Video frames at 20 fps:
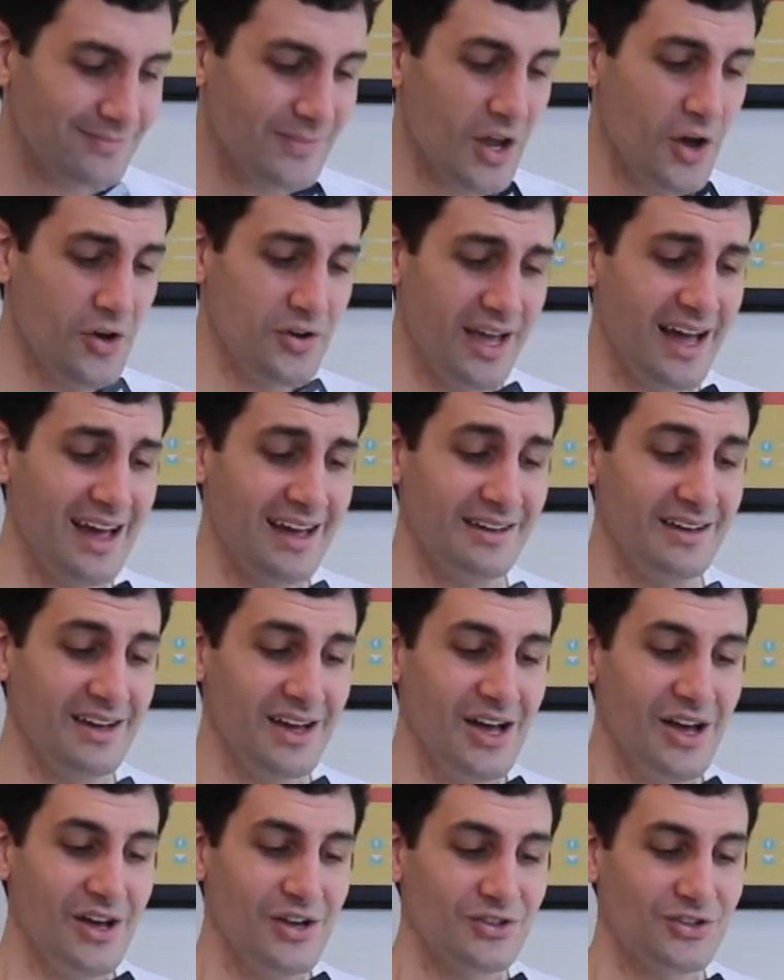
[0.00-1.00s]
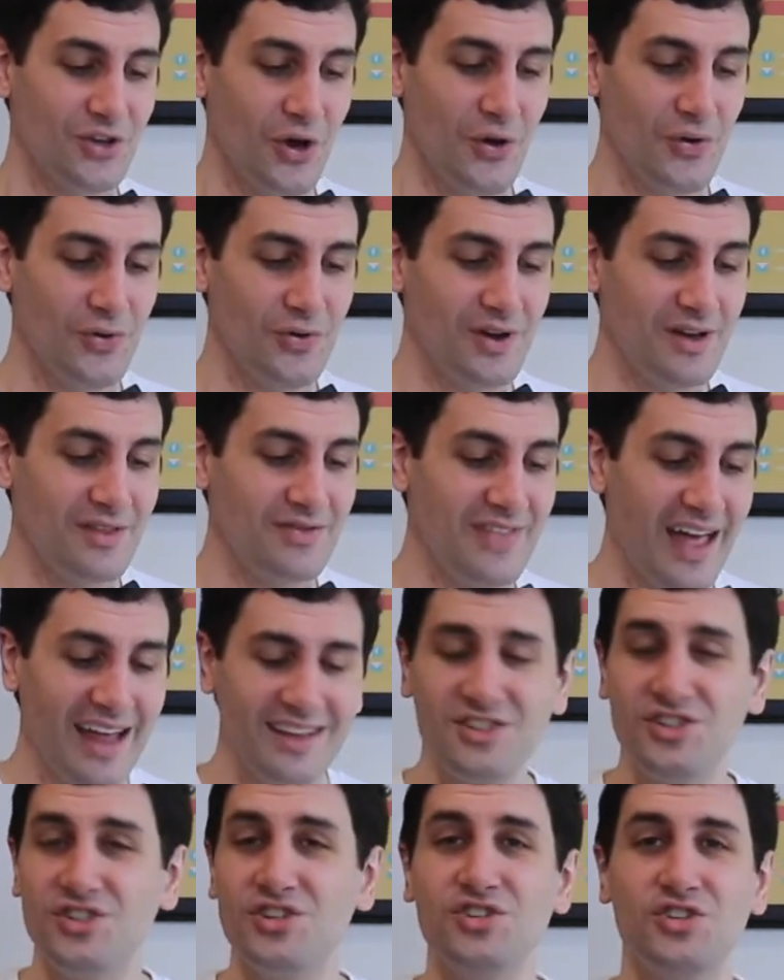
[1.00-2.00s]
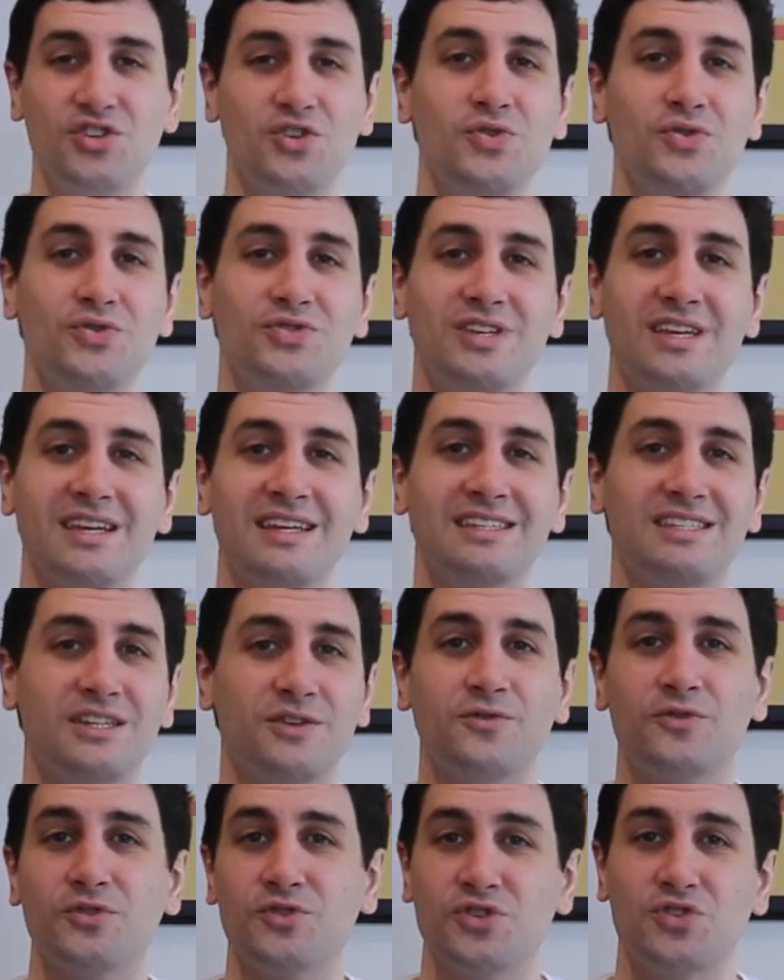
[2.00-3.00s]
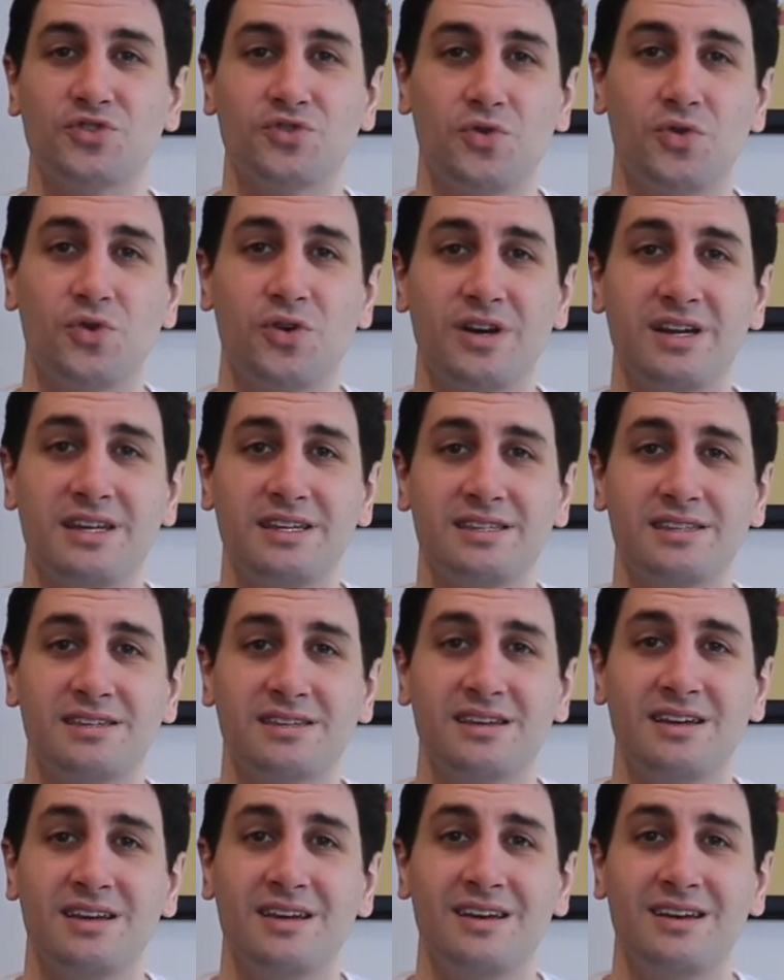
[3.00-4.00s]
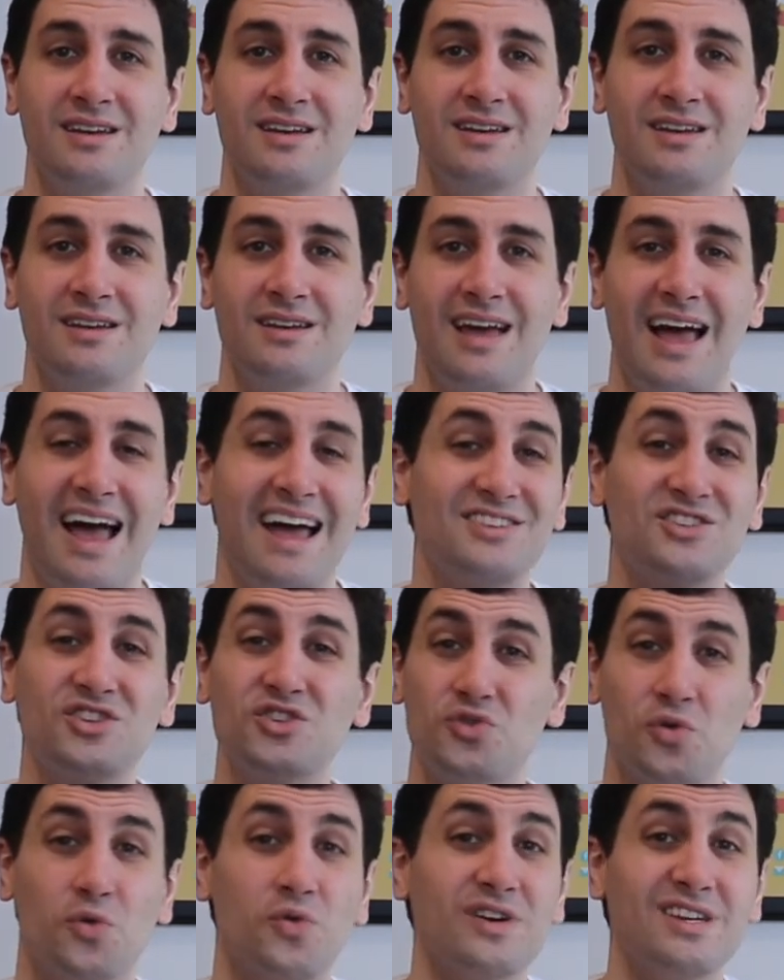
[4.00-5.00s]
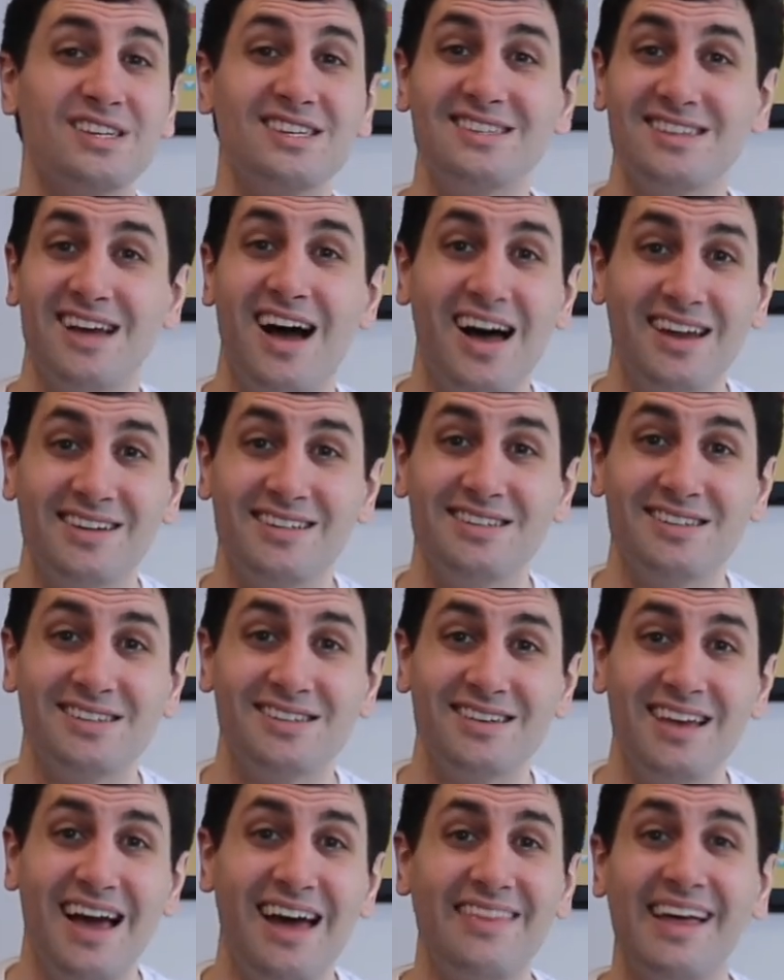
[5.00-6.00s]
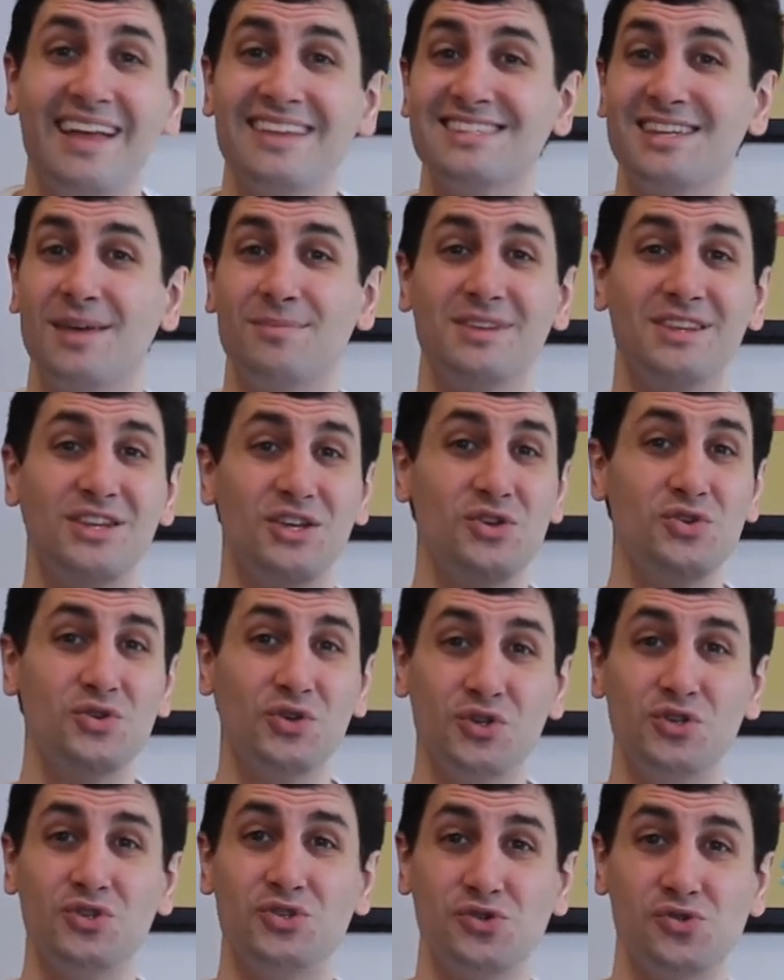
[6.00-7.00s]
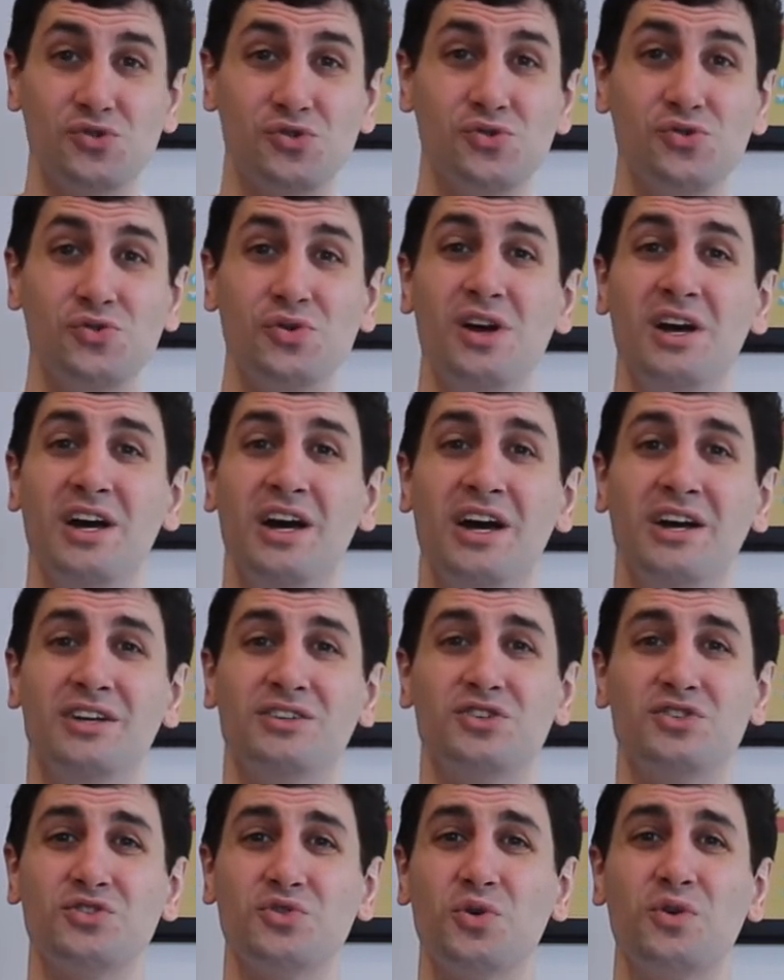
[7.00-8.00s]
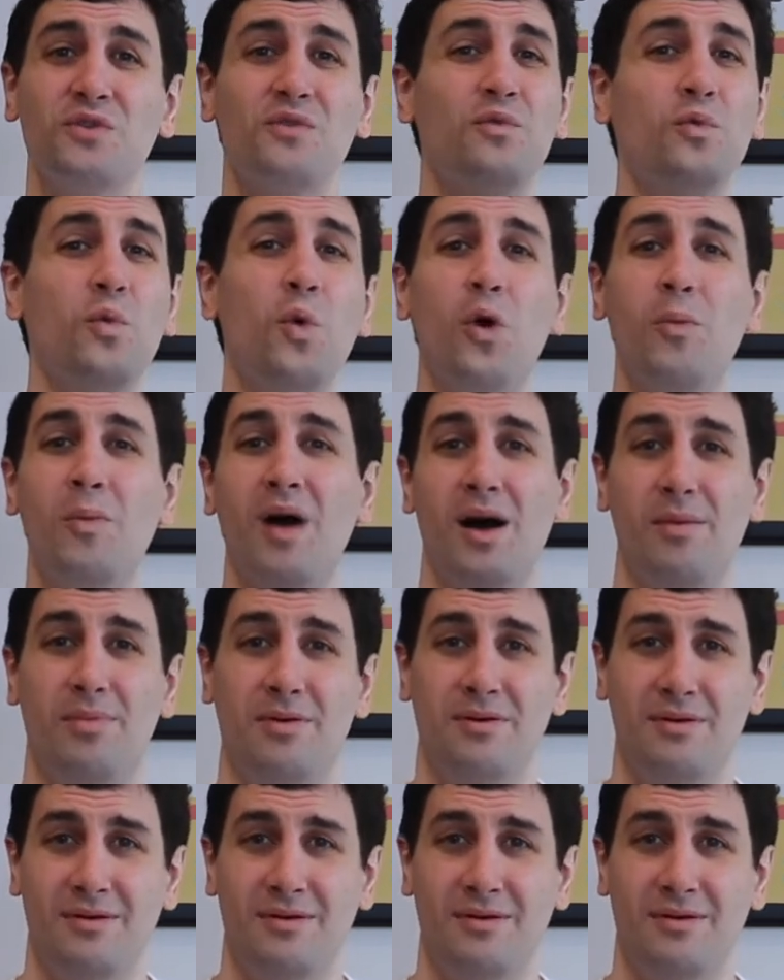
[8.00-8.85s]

Okay. So that's just using different stories as story starters. And that's something that you can do to sort of warm up.